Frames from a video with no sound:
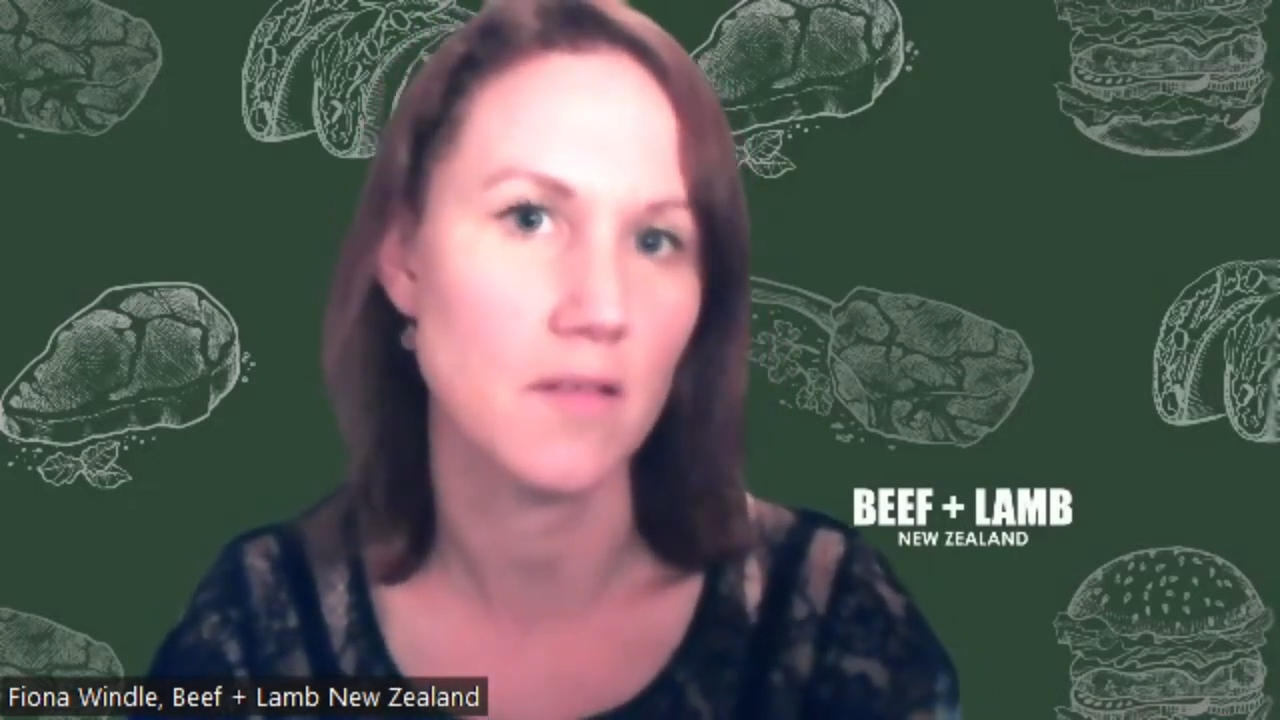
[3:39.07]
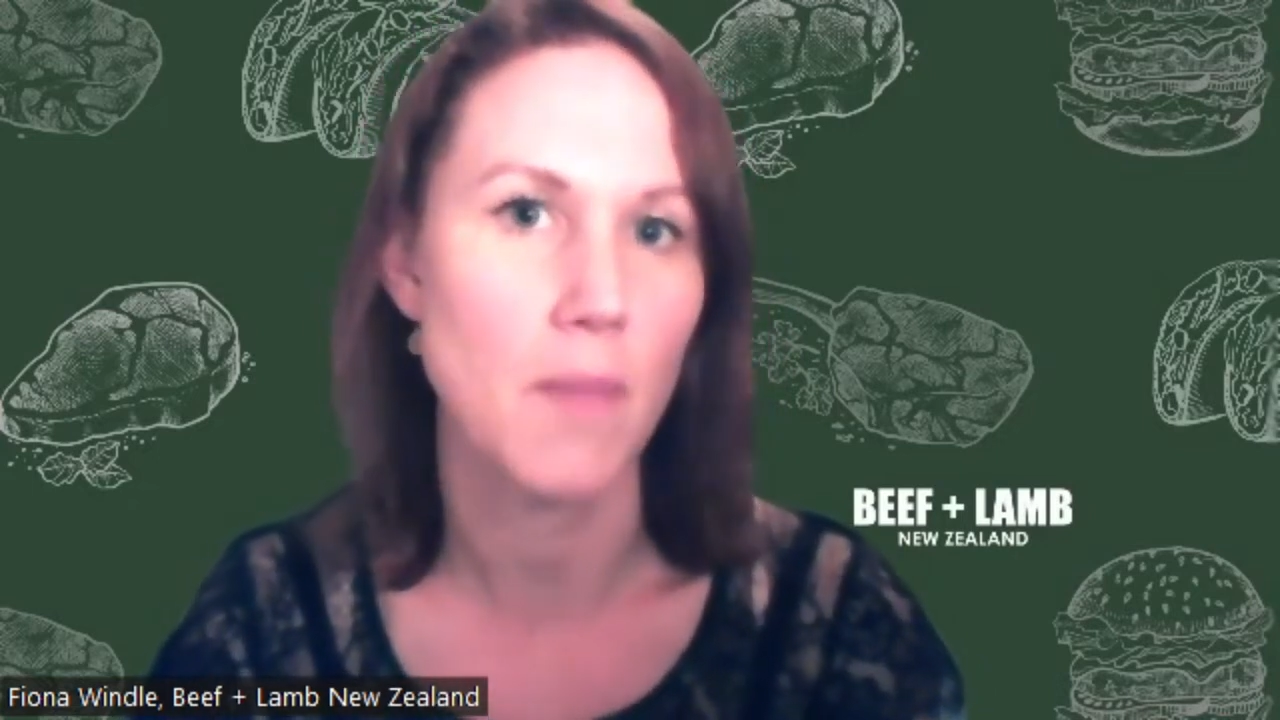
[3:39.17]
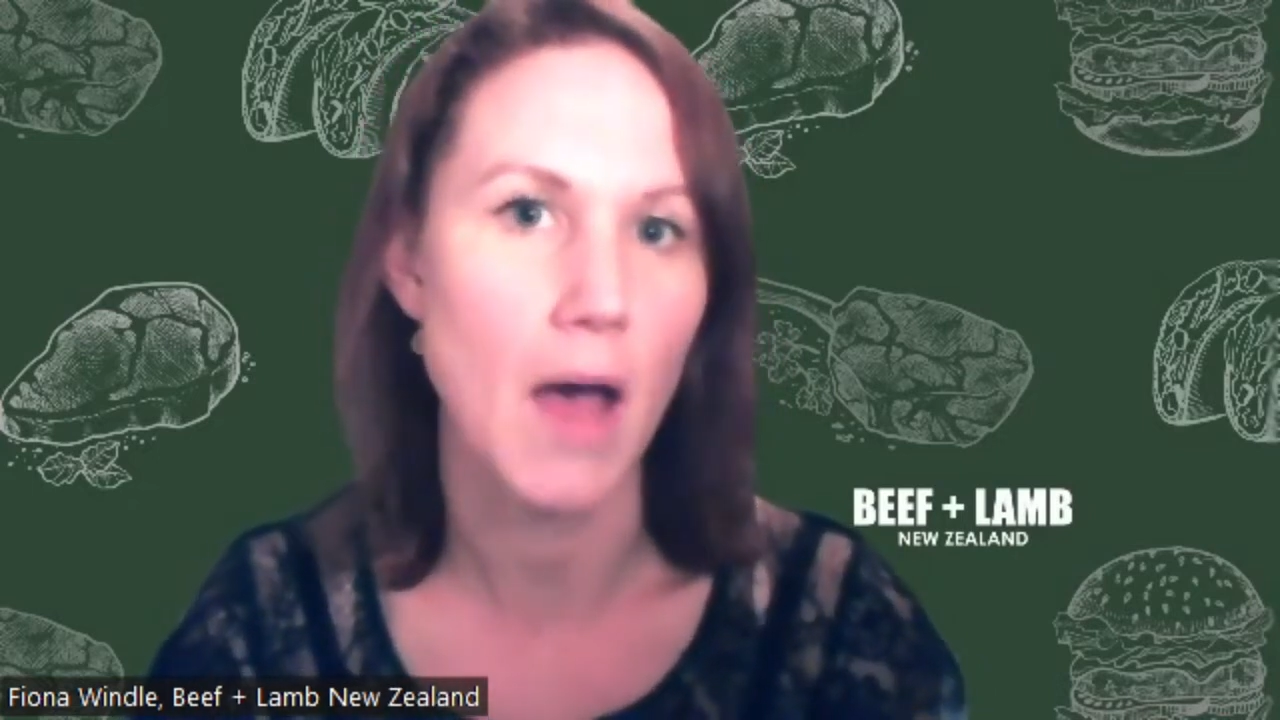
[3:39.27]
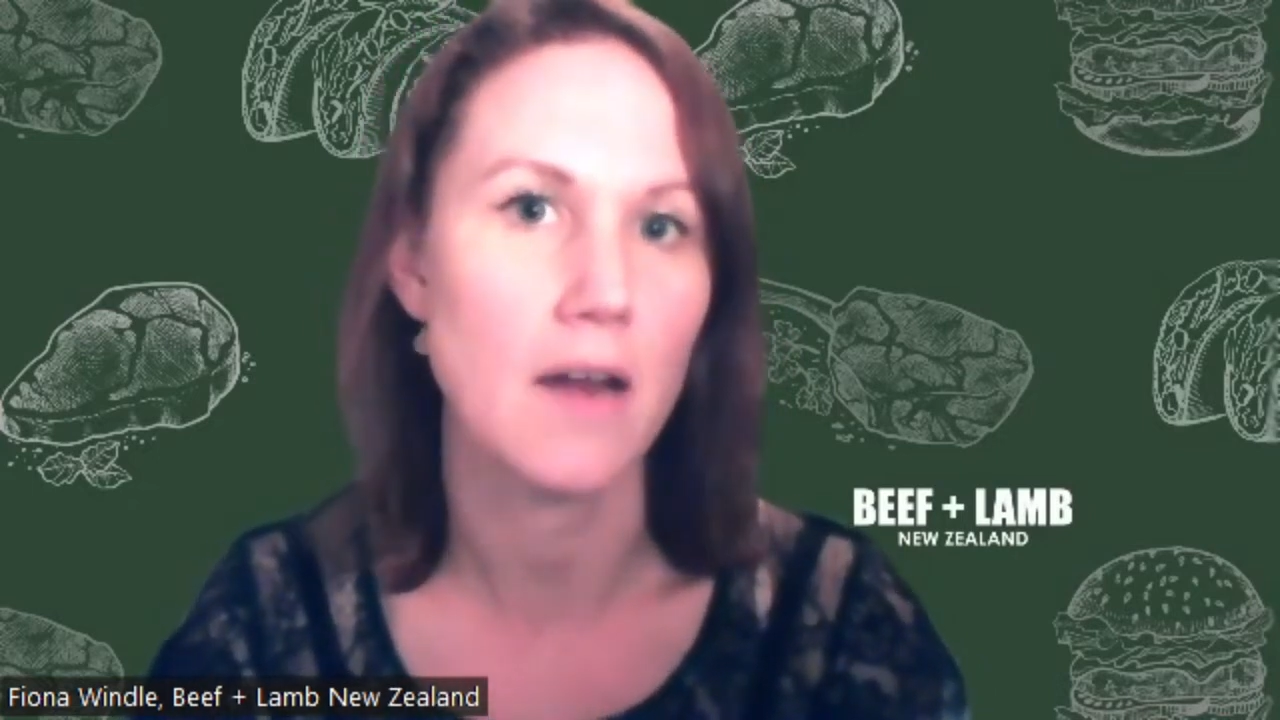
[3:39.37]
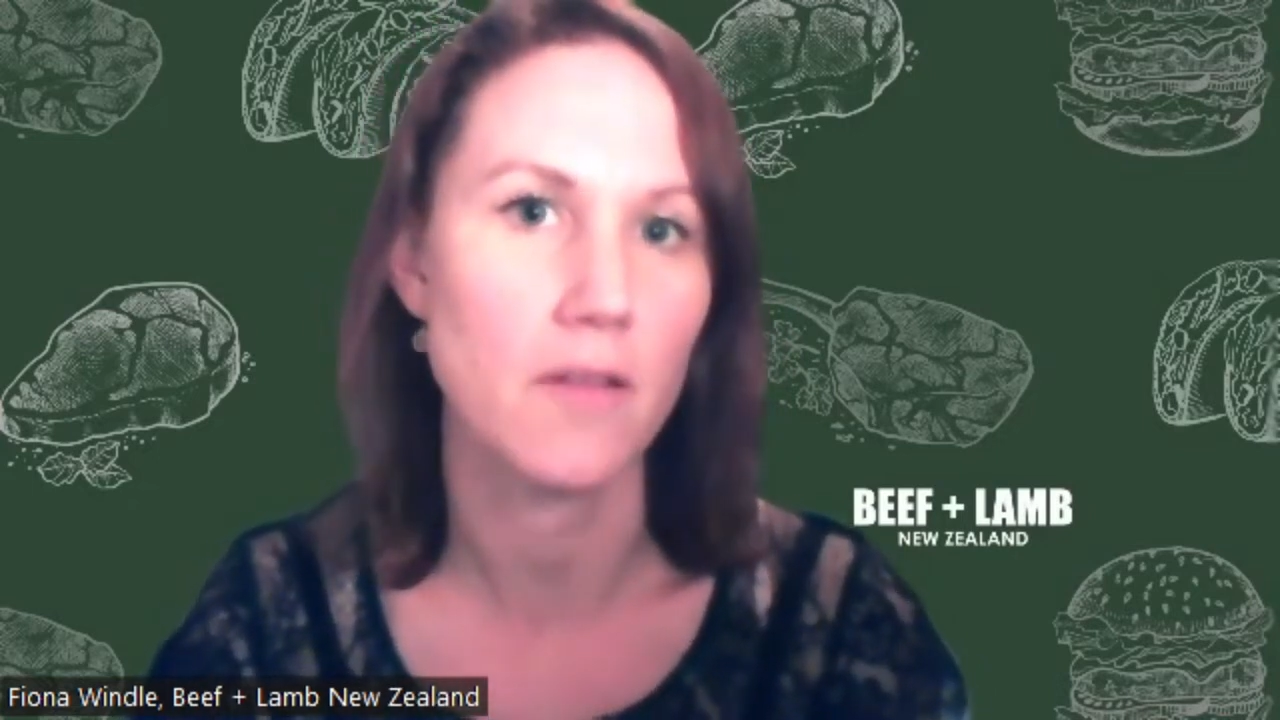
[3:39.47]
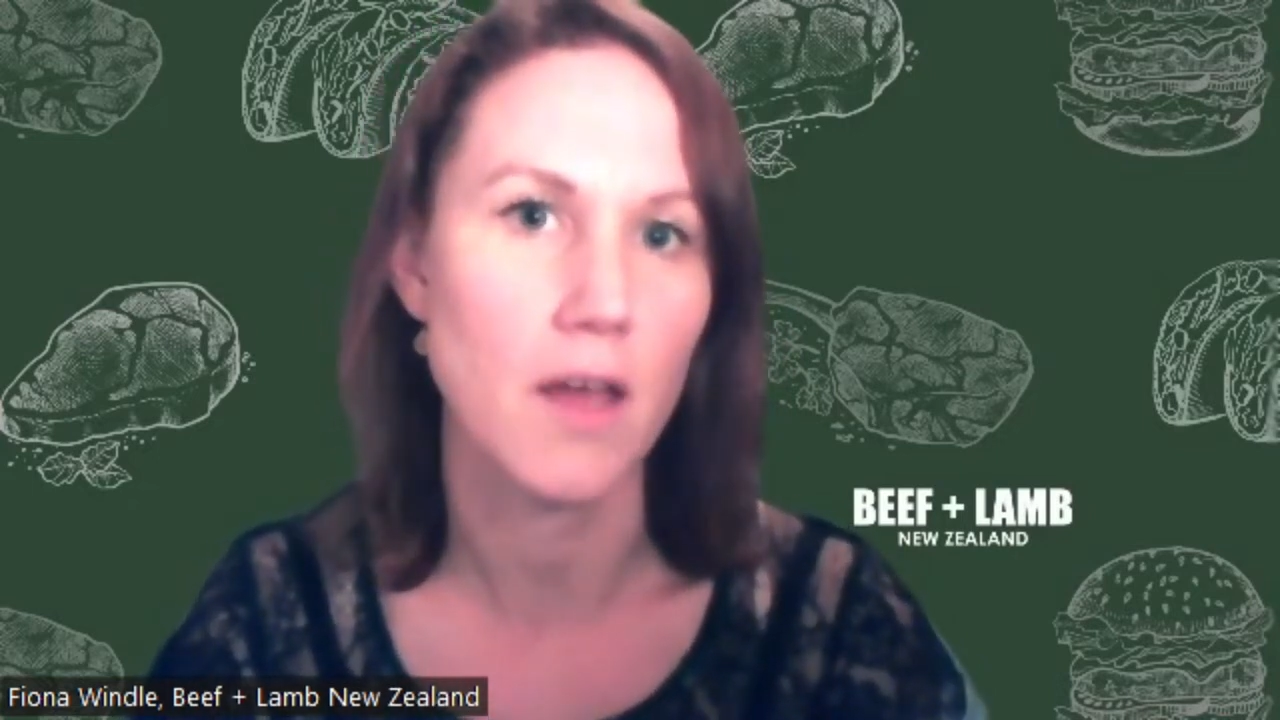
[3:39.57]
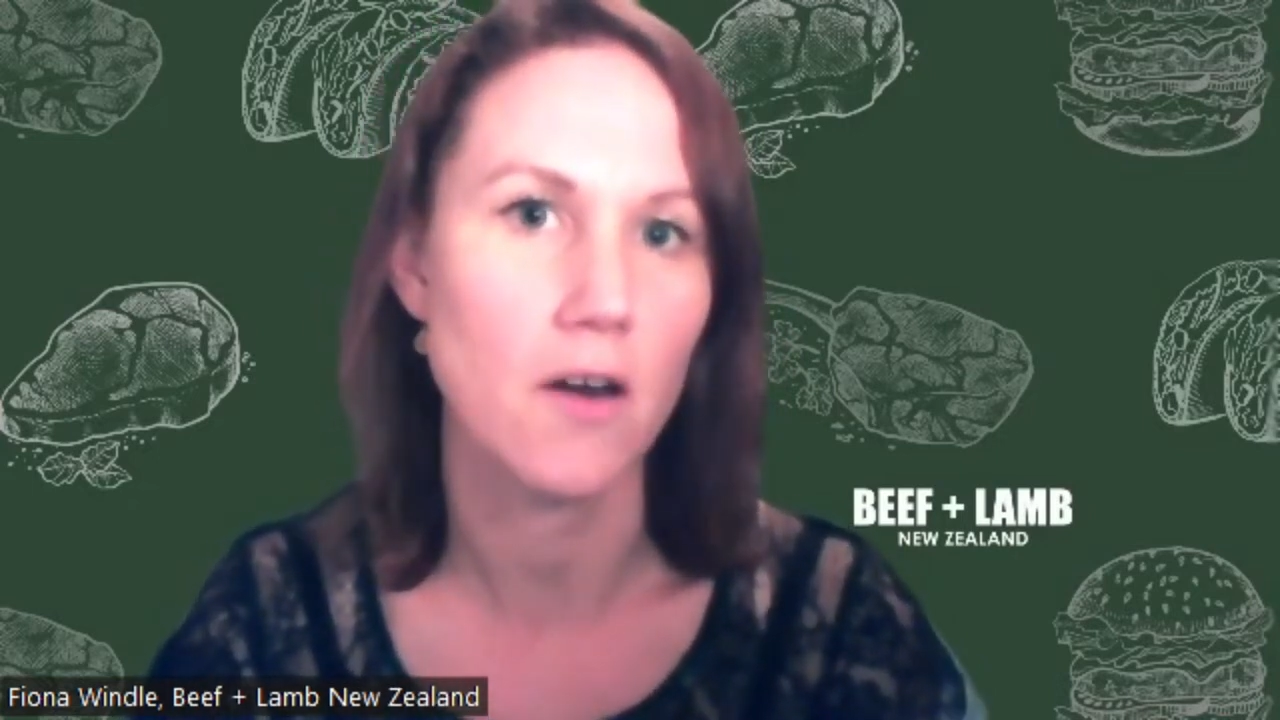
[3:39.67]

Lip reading: a part of that